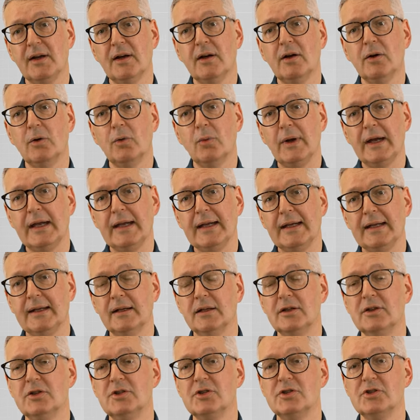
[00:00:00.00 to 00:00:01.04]
we
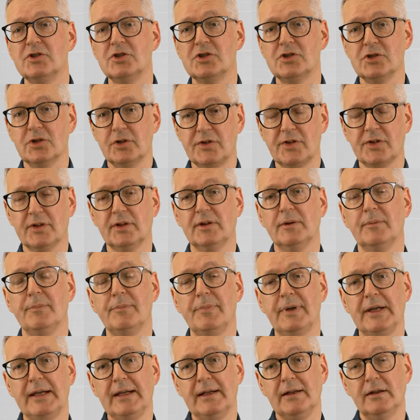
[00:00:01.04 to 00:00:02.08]
should
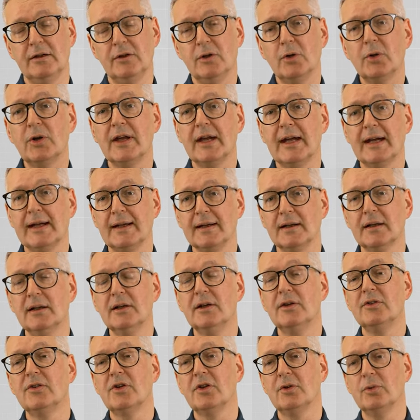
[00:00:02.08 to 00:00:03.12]
be looking
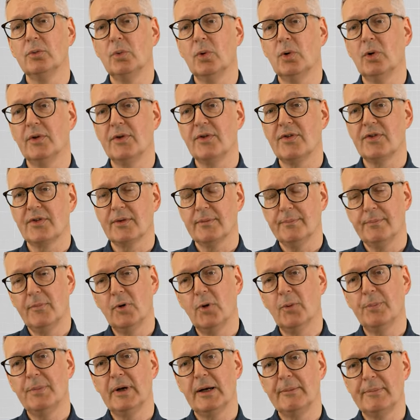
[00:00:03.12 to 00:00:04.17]
towards
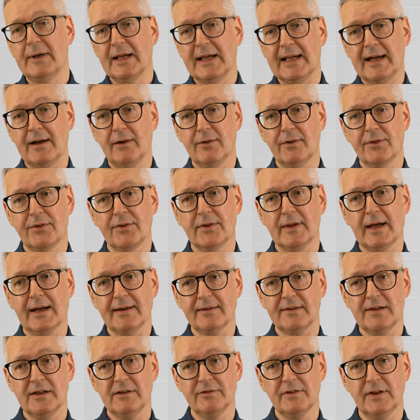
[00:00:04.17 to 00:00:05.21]
more public health
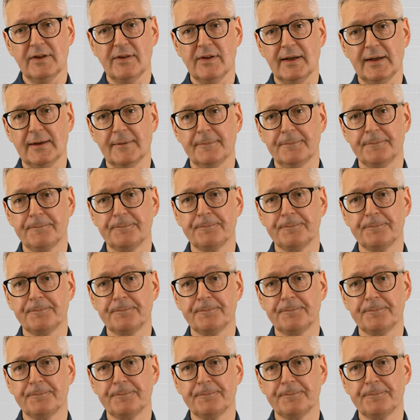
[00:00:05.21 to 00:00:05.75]
activity.